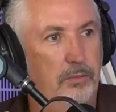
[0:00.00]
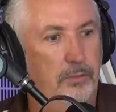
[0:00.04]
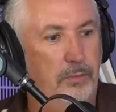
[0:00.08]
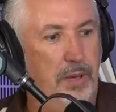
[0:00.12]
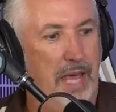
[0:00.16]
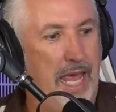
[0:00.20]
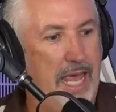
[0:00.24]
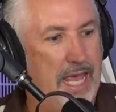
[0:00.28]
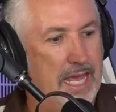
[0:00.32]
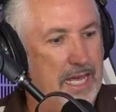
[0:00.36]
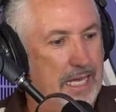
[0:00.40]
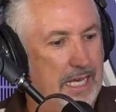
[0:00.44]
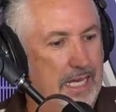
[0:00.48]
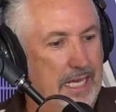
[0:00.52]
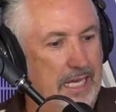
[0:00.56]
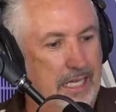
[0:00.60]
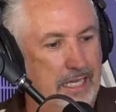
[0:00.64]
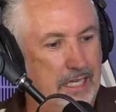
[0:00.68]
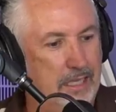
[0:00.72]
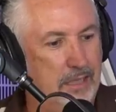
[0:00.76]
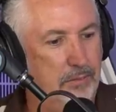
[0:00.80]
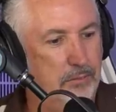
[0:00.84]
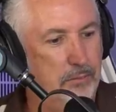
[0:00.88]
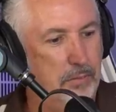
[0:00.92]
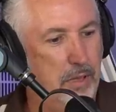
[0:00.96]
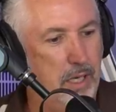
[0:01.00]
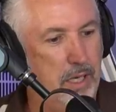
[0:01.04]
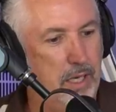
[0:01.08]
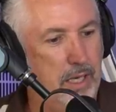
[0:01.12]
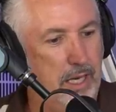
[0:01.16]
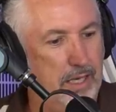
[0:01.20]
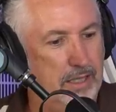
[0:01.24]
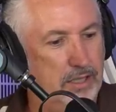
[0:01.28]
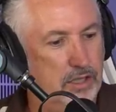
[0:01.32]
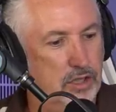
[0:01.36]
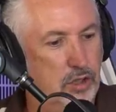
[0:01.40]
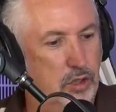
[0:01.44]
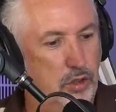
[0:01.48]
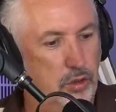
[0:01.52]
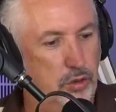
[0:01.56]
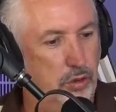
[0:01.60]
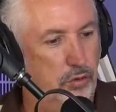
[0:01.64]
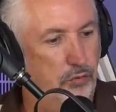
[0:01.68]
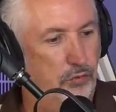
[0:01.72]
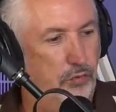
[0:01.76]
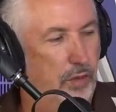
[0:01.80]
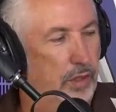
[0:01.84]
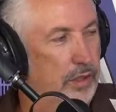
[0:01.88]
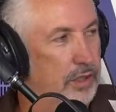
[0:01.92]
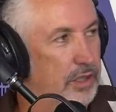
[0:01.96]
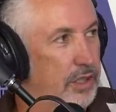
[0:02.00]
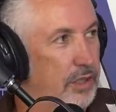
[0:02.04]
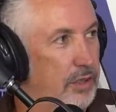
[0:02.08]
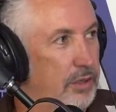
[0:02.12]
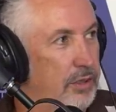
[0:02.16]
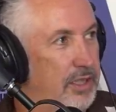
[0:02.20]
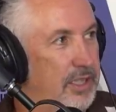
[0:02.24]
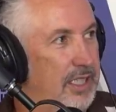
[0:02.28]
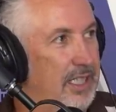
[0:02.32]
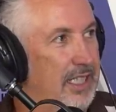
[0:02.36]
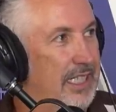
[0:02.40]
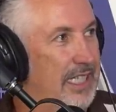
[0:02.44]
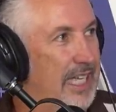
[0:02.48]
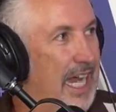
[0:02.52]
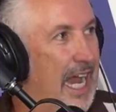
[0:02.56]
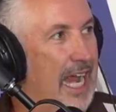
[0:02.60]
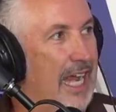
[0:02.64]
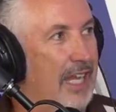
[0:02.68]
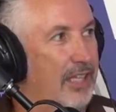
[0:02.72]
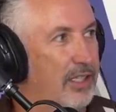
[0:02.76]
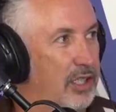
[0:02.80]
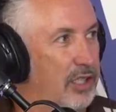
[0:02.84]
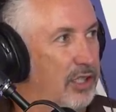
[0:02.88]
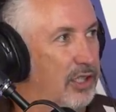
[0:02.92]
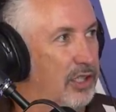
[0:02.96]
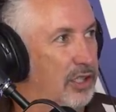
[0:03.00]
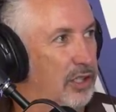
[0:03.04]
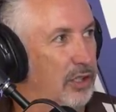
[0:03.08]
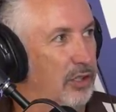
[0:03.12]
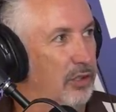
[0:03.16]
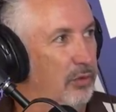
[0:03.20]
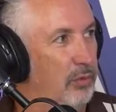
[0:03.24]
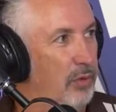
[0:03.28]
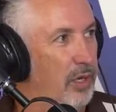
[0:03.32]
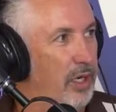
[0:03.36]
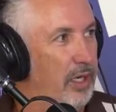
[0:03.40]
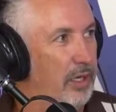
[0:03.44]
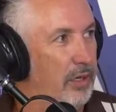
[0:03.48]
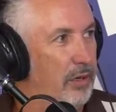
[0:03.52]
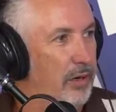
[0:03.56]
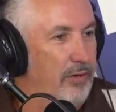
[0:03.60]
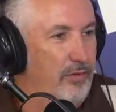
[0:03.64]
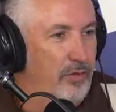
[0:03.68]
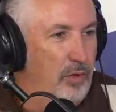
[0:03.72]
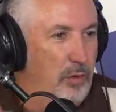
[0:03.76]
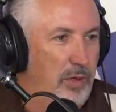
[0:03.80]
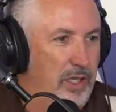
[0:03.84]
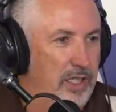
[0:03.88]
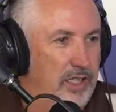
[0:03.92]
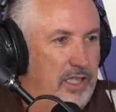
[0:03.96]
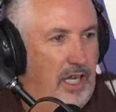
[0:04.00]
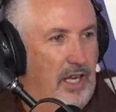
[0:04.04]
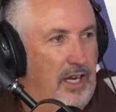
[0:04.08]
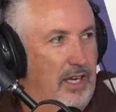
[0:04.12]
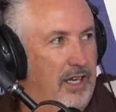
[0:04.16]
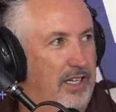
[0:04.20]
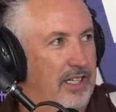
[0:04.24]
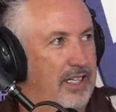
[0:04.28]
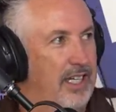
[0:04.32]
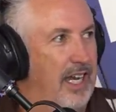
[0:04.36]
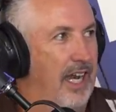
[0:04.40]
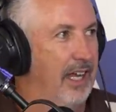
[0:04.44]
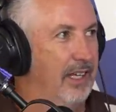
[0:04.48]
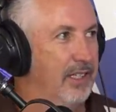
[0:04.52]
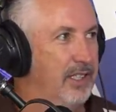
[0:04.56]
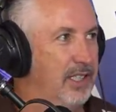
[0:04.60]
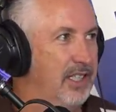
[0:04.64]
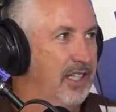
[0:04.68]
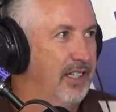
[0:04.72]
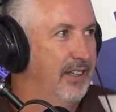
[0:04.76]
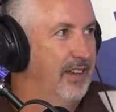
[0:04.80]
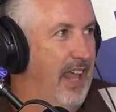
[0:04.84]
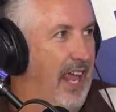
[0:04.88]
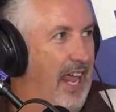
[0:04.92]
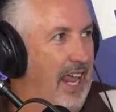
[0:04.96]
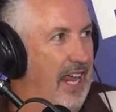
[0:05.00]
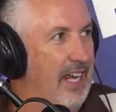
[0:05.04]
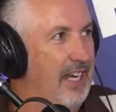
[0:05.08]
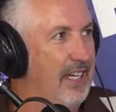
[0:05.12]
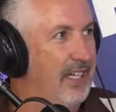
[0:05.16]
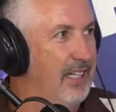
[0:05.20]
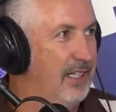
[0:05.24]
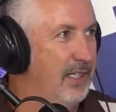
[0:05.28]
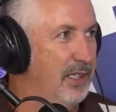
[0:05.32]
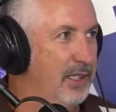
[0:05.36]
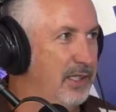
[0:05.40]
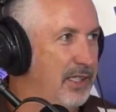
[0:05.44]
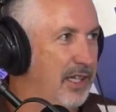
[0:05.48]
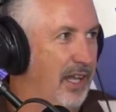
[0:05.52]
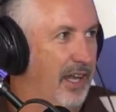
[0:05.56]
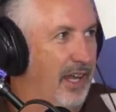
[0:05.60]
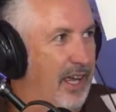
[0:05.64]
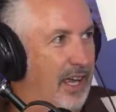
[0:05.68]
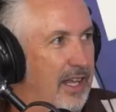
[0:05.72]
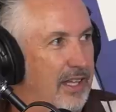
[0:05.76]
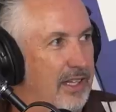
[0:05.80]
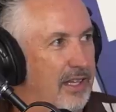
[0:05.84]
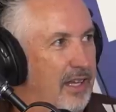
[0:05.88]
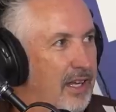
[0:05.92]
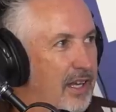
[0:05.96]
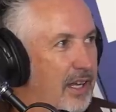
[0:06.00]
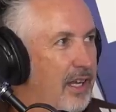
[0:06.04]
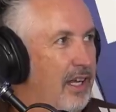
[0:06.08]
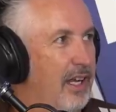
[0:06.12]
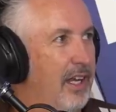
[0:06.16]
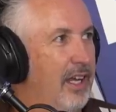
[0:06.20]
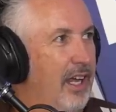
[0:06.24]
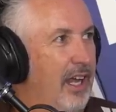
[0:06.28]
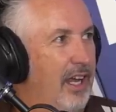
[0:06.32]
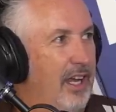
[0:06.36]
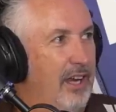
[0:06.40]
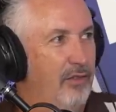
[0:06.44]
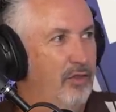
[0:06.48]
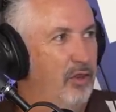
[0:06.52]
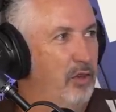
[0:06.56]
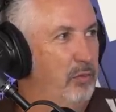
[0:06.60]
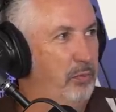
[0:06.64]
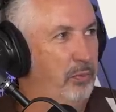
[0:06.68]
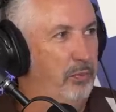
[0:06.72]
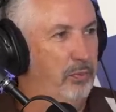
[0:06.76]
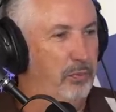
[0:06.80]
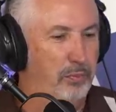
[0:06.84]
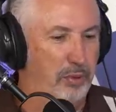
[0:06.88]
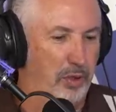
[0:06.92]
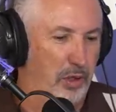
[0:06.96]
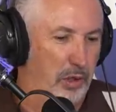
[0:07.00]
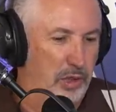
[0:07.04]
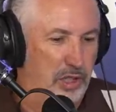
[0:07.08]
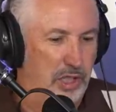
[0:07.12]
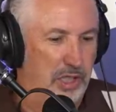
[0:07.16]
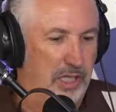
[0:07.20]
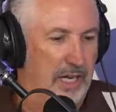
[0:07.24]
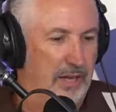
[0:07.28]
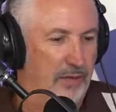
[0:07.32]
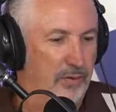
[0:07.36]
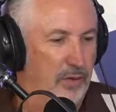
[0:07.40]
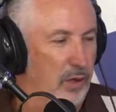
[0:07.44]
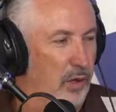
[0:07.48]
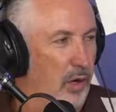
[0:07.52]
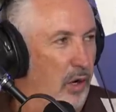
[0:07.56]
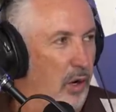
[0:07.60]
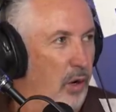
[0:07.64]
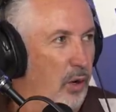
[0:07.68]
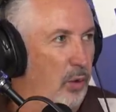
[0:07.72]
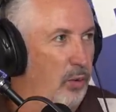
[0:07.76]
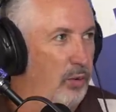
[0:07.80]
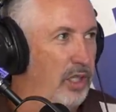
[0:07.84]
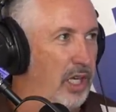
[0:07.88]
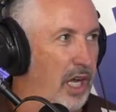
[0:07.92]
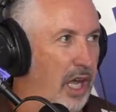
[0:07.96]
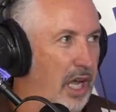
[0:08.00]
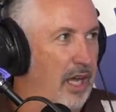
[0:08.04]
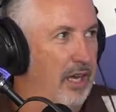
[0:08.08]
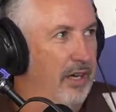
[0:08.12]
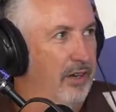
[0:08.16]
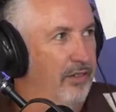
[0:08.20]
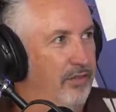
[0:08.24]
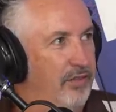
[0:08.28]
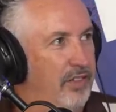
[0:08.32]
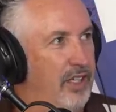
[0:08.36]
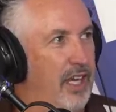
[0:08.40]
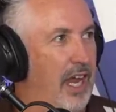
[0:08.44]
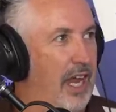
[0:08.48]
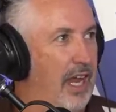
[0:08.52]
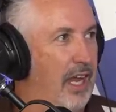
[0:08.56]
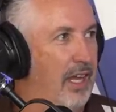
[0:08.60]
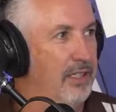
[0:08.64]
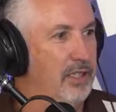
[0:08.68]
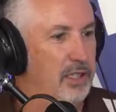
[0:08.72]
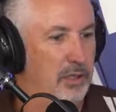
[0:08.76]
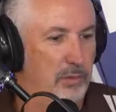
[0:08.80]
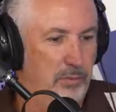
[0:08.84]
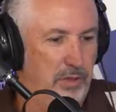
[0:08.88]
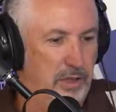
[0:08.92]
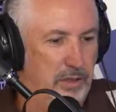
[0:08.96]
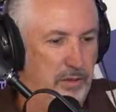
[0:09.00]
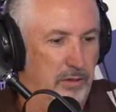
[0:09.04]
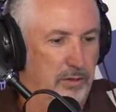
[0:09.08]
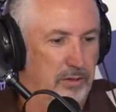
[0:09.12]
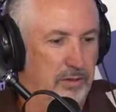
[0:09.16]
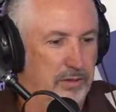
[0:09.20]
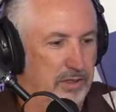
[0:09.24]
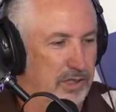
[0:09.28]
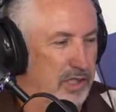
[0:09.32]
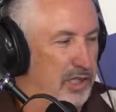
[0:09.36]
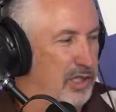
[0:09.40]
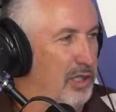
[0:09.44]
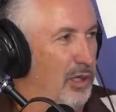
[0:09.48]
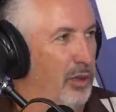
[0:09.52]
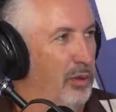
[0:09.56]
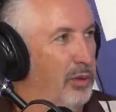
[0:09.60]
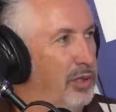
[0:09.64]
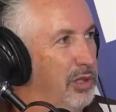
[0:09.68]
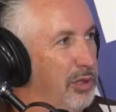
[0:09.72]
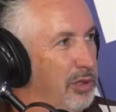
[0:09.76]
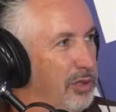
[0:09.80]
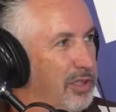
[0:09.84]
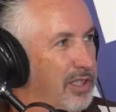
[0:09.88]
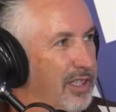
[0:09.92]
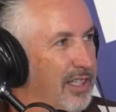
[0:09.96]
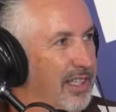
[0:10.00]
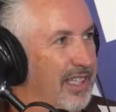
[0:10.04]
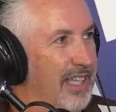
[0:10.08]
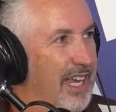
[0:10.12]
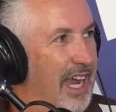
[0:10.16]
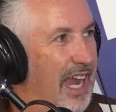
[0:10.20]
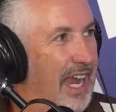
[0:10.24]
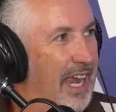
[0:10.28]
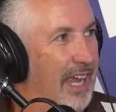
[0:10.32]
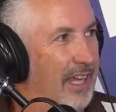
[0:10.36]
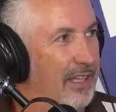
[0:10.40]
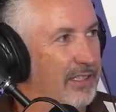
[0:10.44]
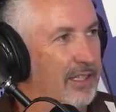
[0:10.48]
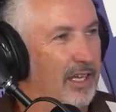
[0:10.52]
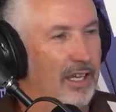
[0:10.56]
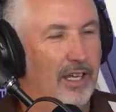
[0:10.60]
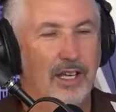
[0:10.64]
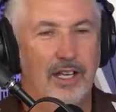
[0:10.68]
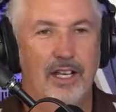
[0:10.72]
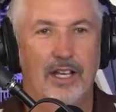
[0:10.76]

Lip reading: Peggy, my ex-girlfriend, she used to dance a certain way. You know, everyone kind of danced in the 80s. They had, and every person had their own kind of dance. And we go to the socials and dance.